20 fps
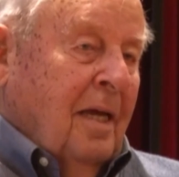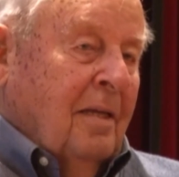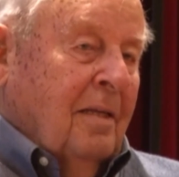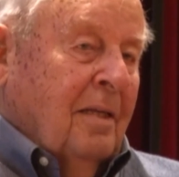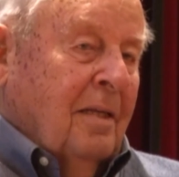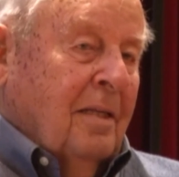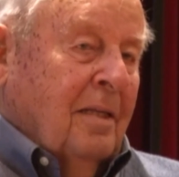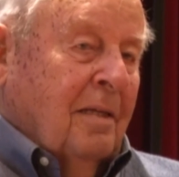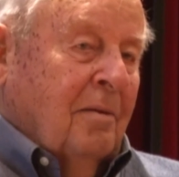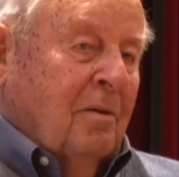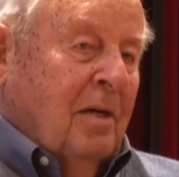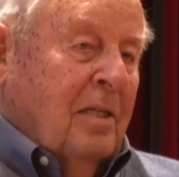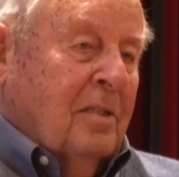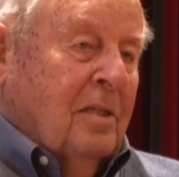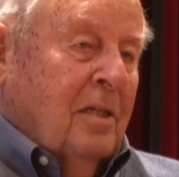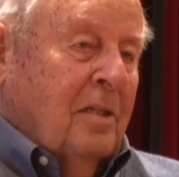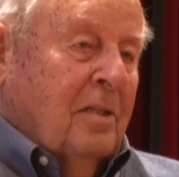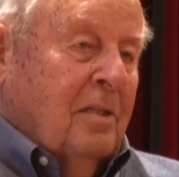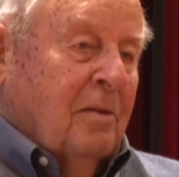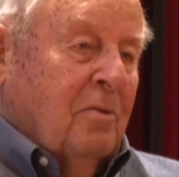And the
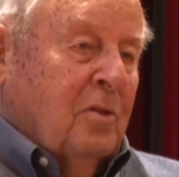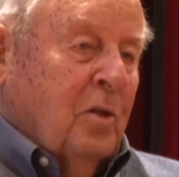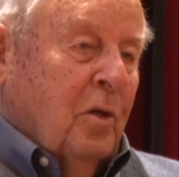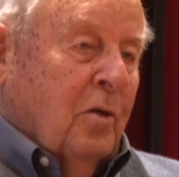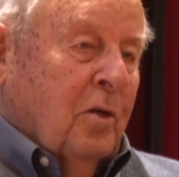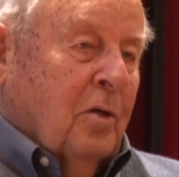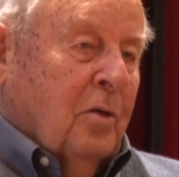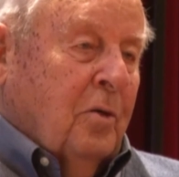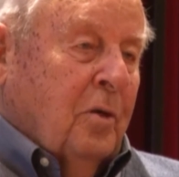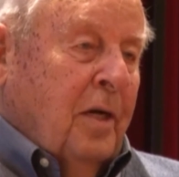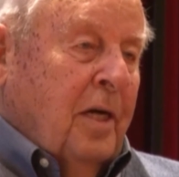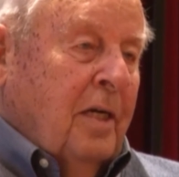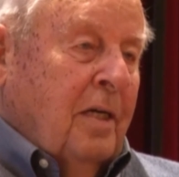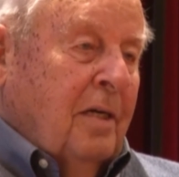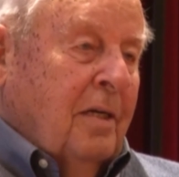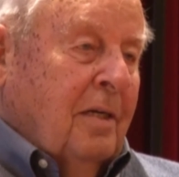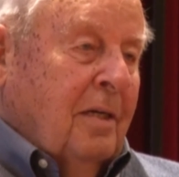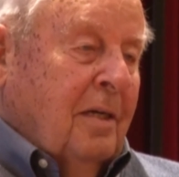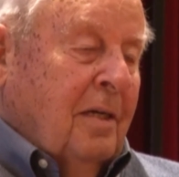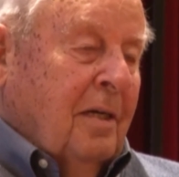residents of Sugar
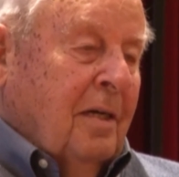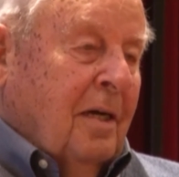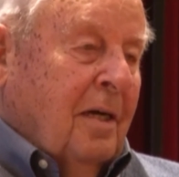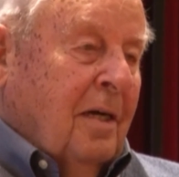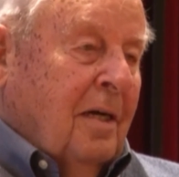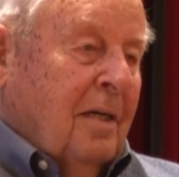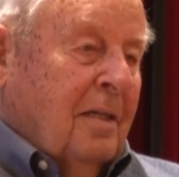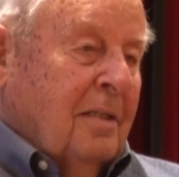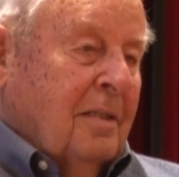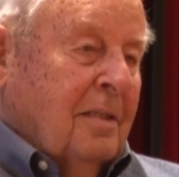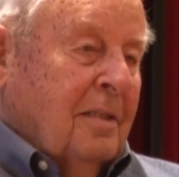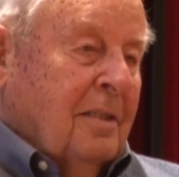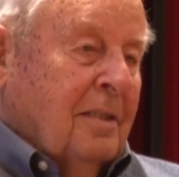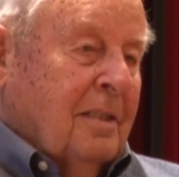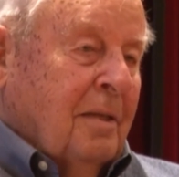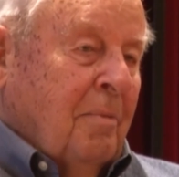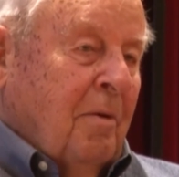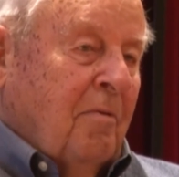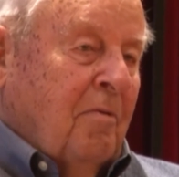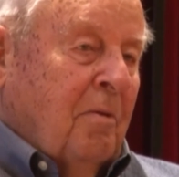Creek,
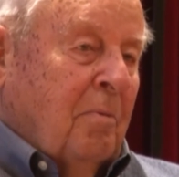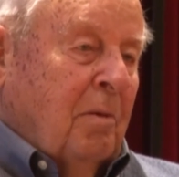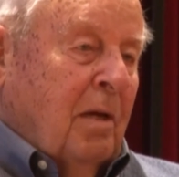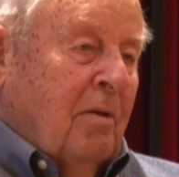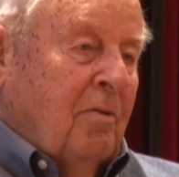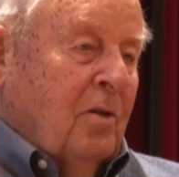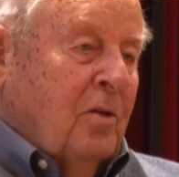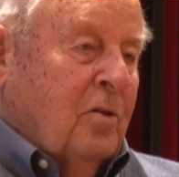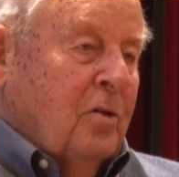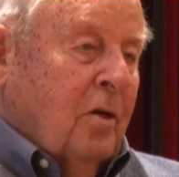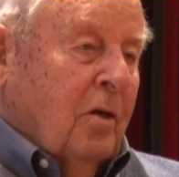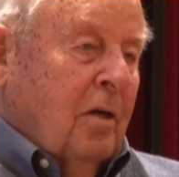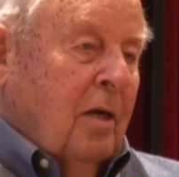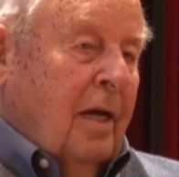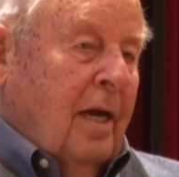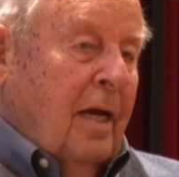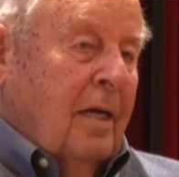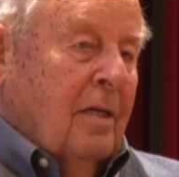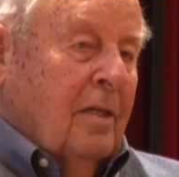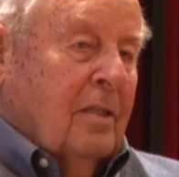some of them live in
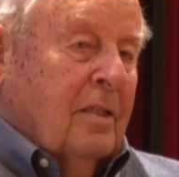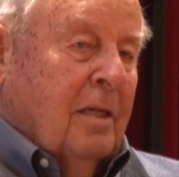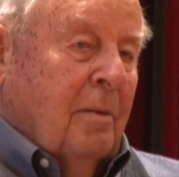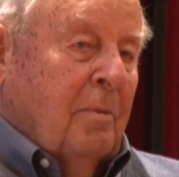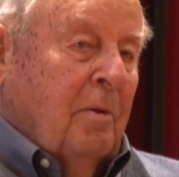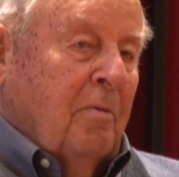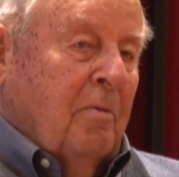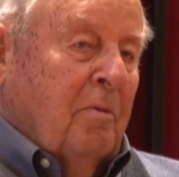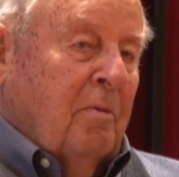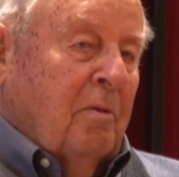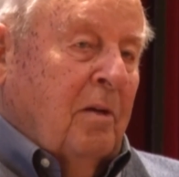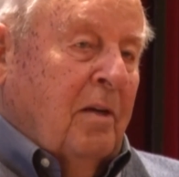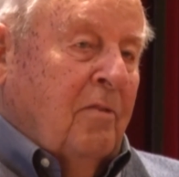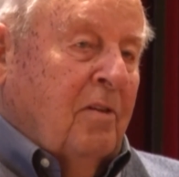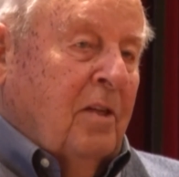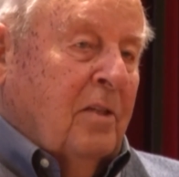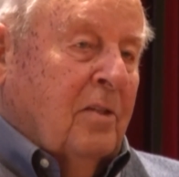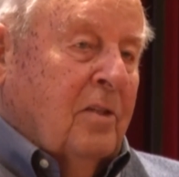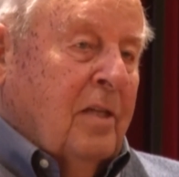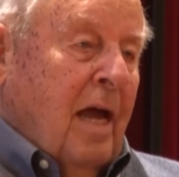Sugar Land and some of them
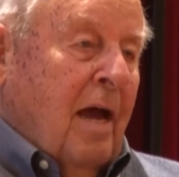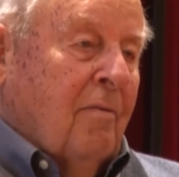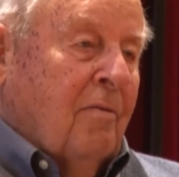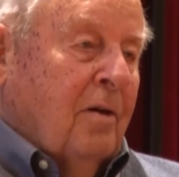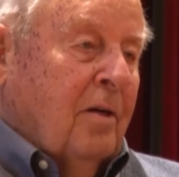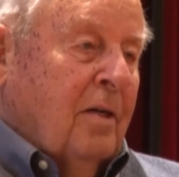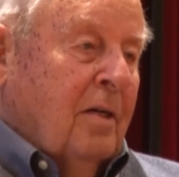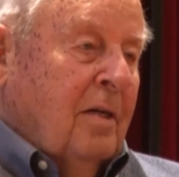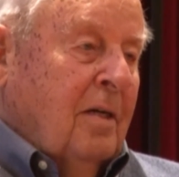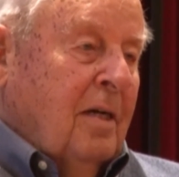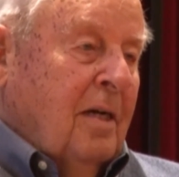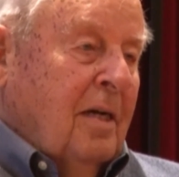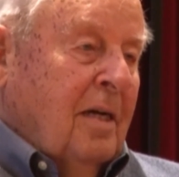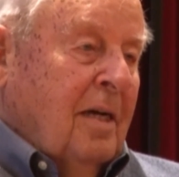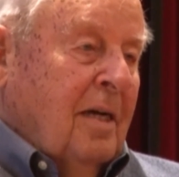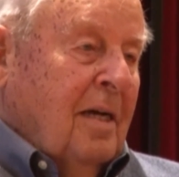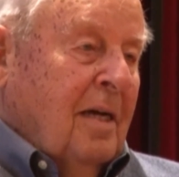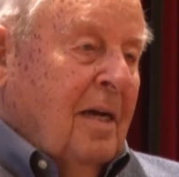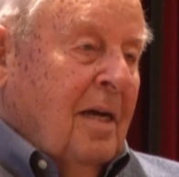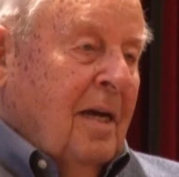live in Stafford.
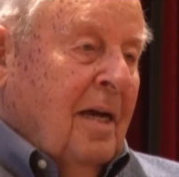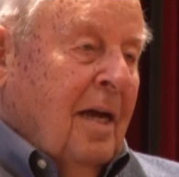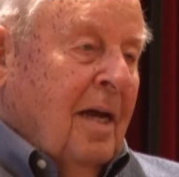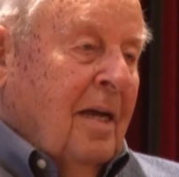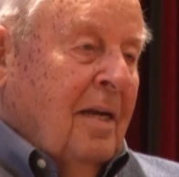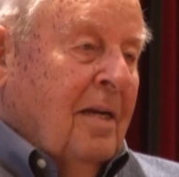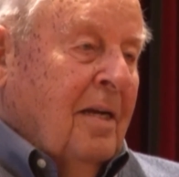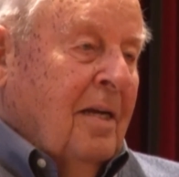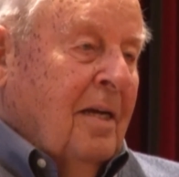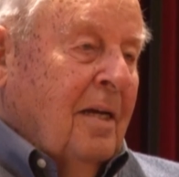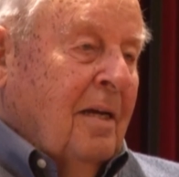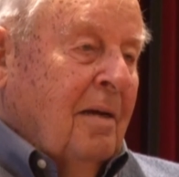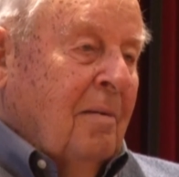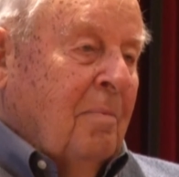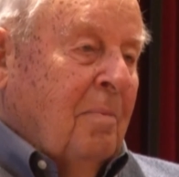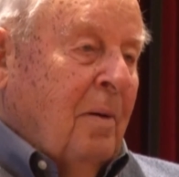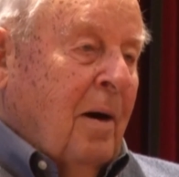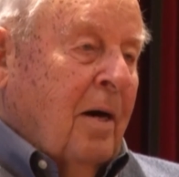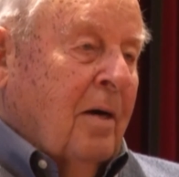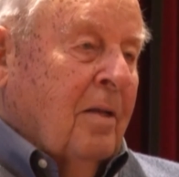And
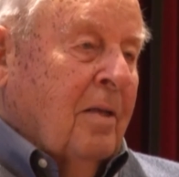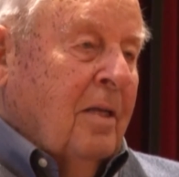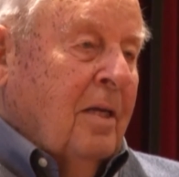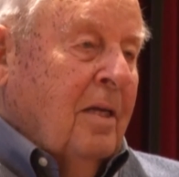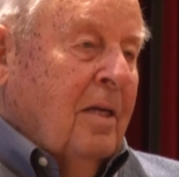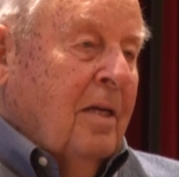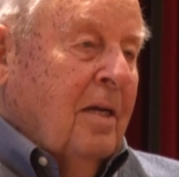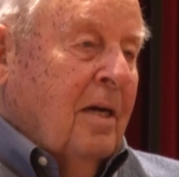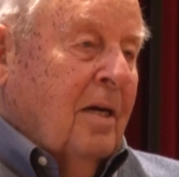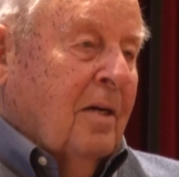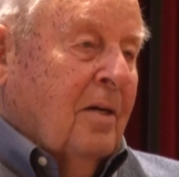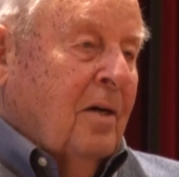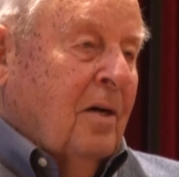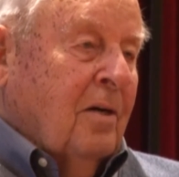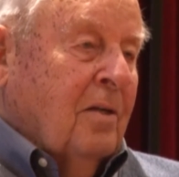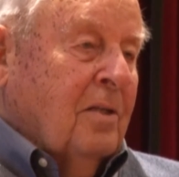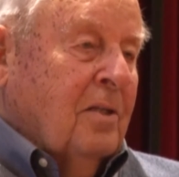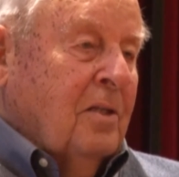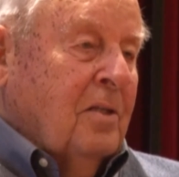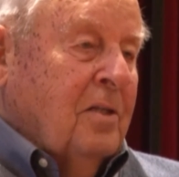part of the
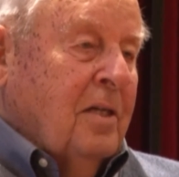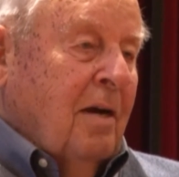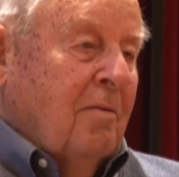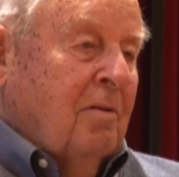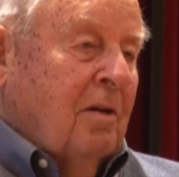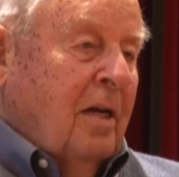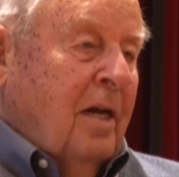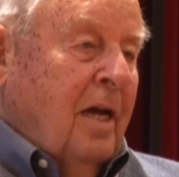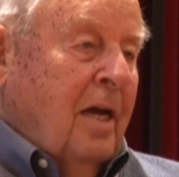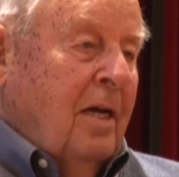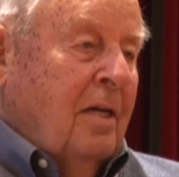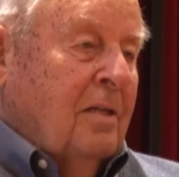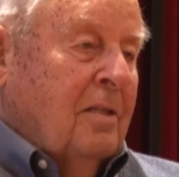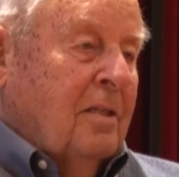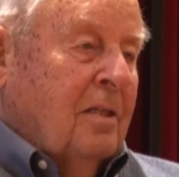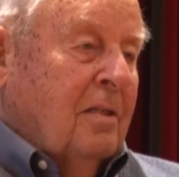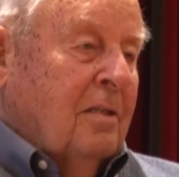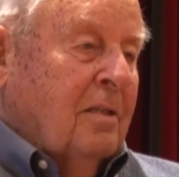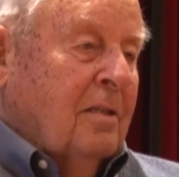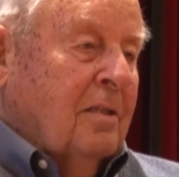Courtesy Chevrolet
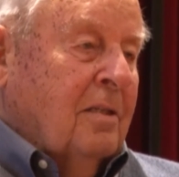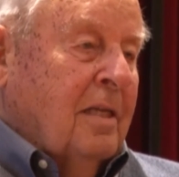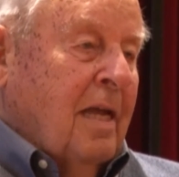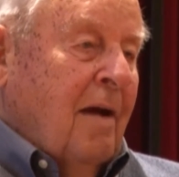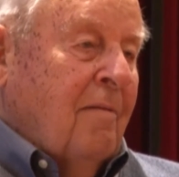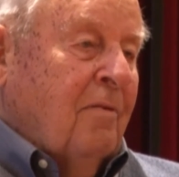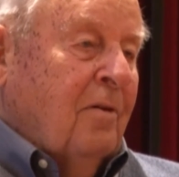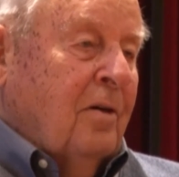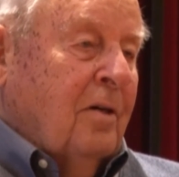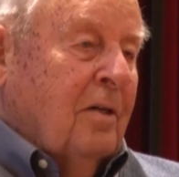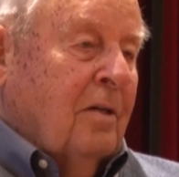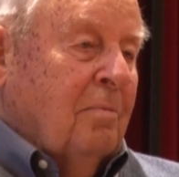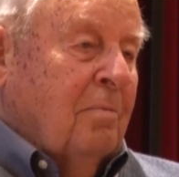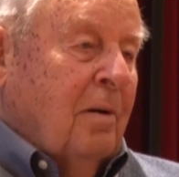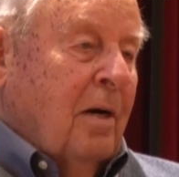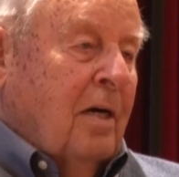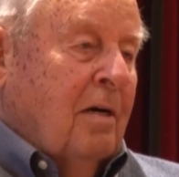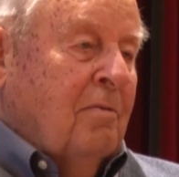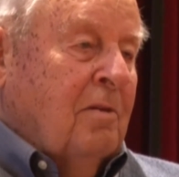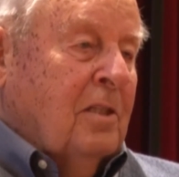is in Stafford and
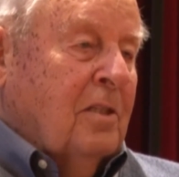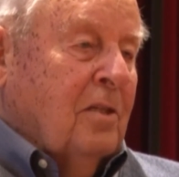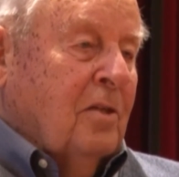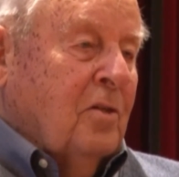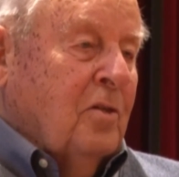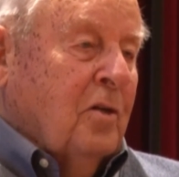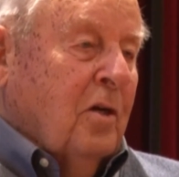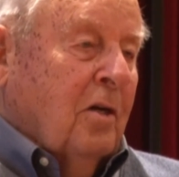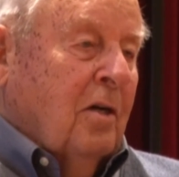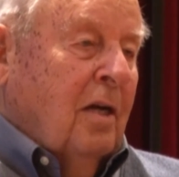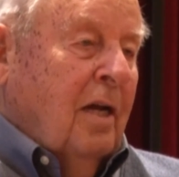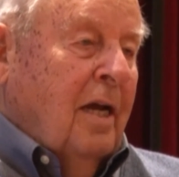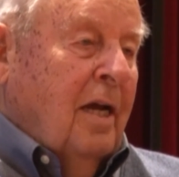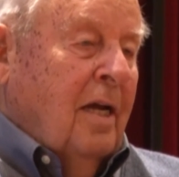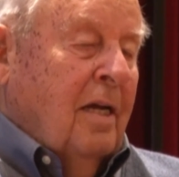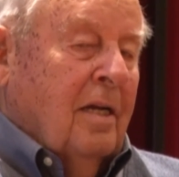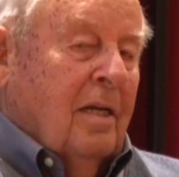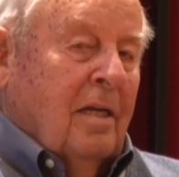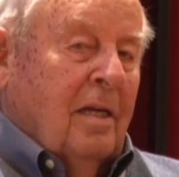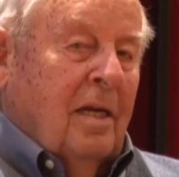part of it's in Sugar
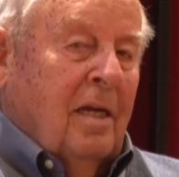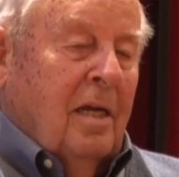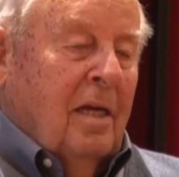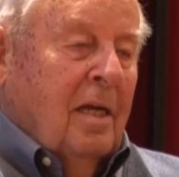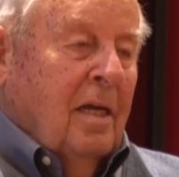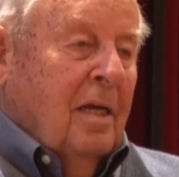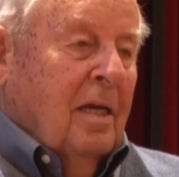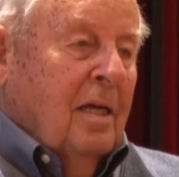Land. And